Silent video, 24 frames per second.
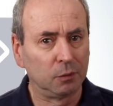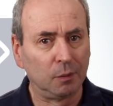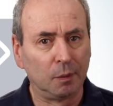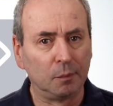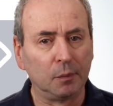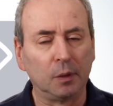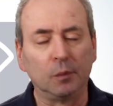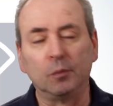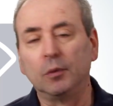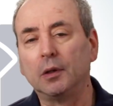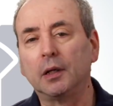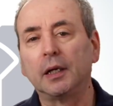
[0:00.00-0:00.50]
when
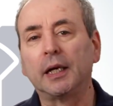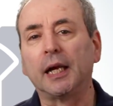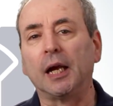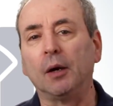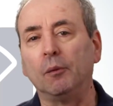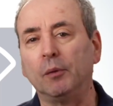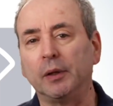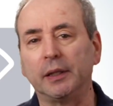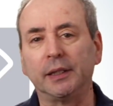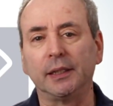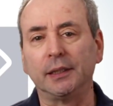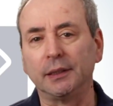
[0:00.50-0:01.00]
we're working
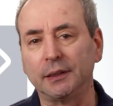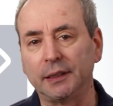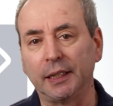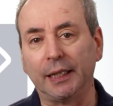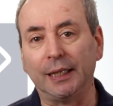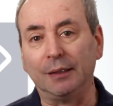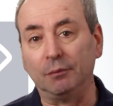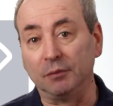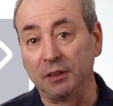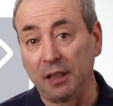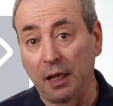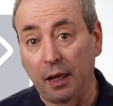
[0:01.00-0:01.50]
within
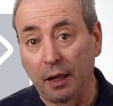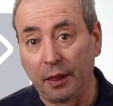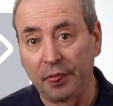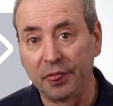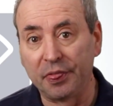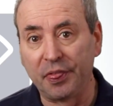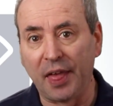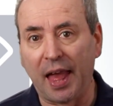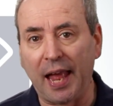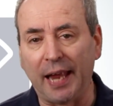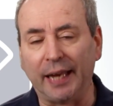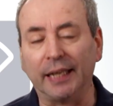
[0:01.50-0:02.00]
teams,
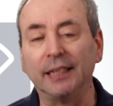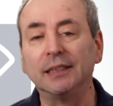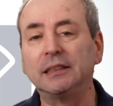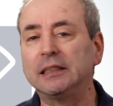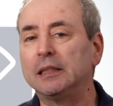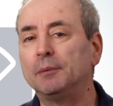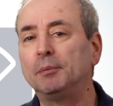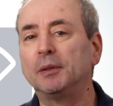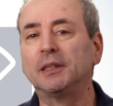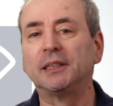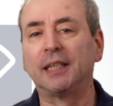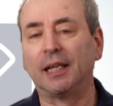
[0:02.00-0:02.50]
there is
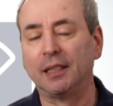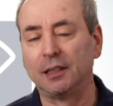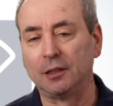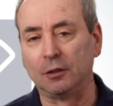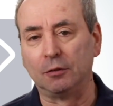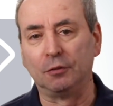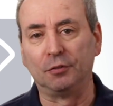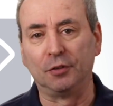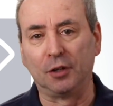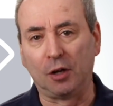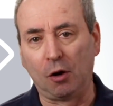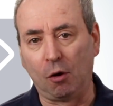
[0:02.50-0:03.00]
the
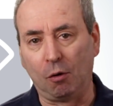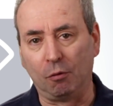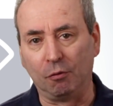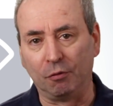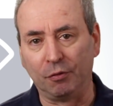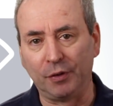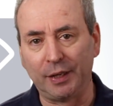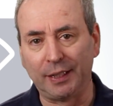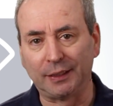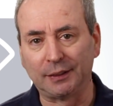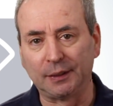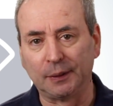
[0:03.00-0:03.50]
potential for
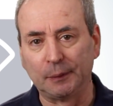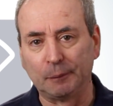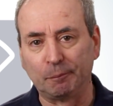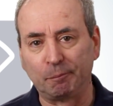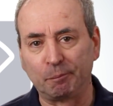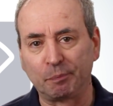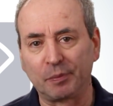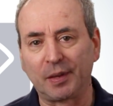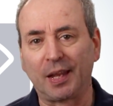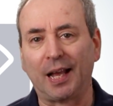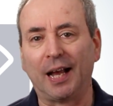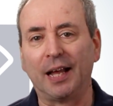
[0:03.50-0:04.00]
conflict.
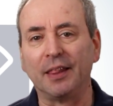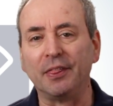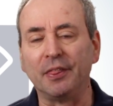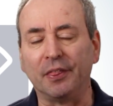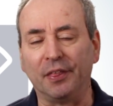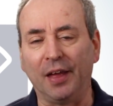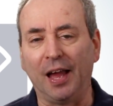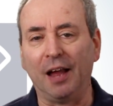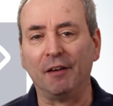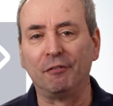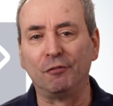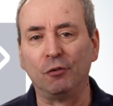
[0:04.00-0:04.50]
And
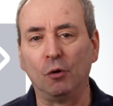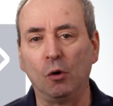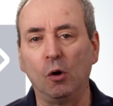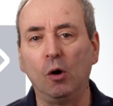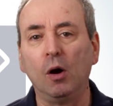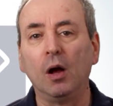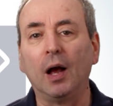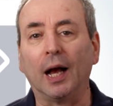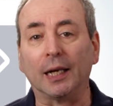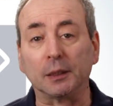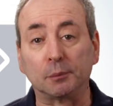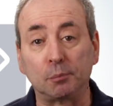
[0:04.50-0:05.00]

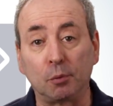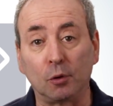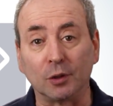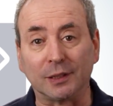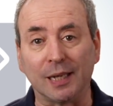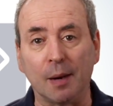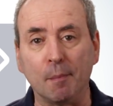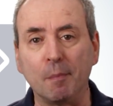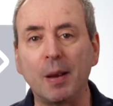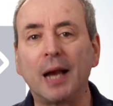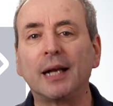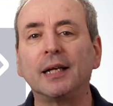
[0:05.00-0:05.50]
therefore, as
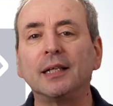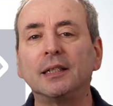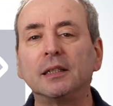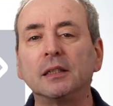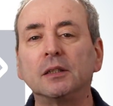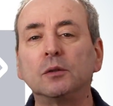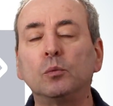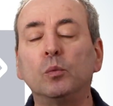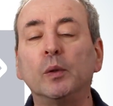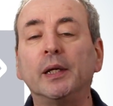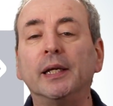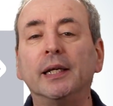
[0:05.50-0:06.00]
project
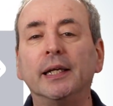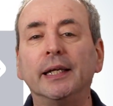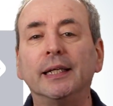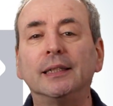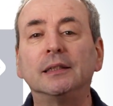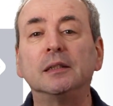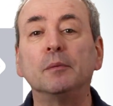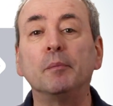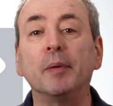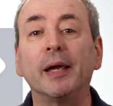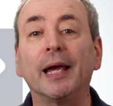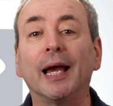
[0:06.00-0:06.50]
managers, we need
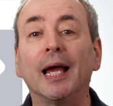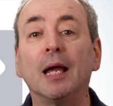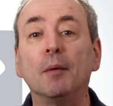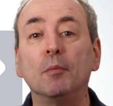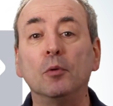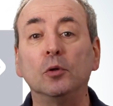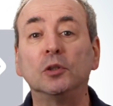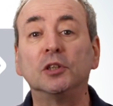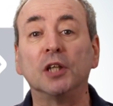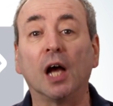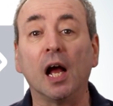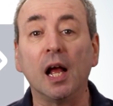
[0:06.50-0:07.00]
to be
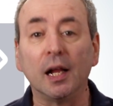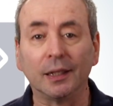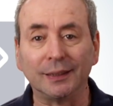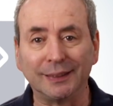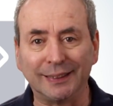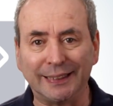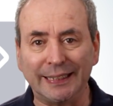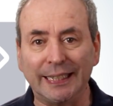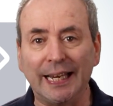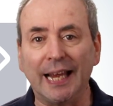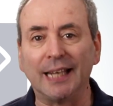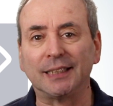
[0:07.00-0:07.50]
able to
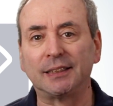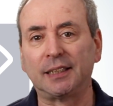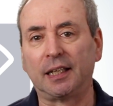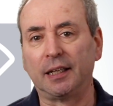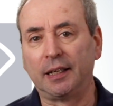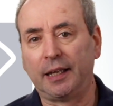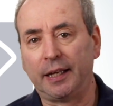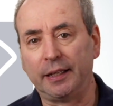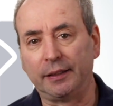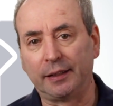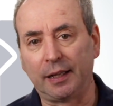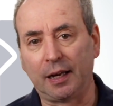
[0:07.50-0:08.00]

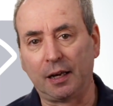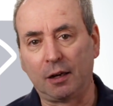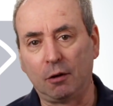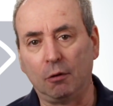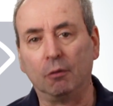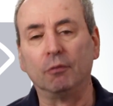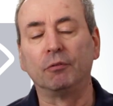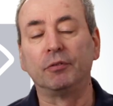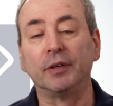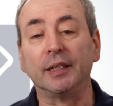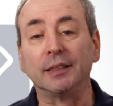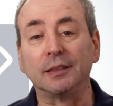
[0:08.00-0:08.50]
de-escalate that
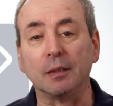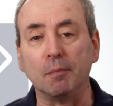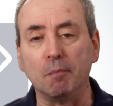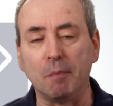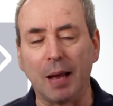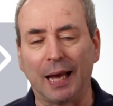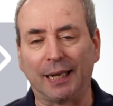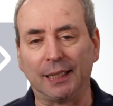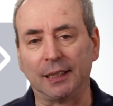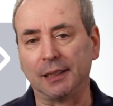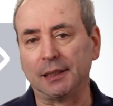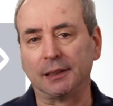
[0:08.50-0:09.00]
conflict and
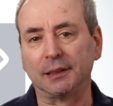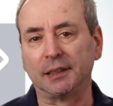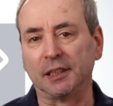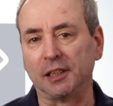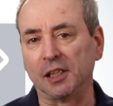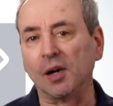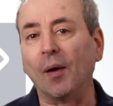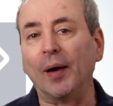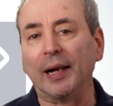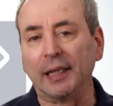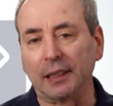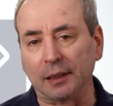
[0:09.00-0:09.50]
manage the
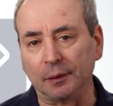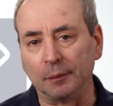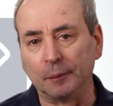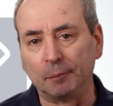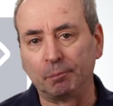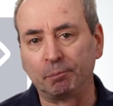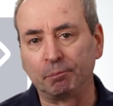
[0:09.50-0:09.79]
situation.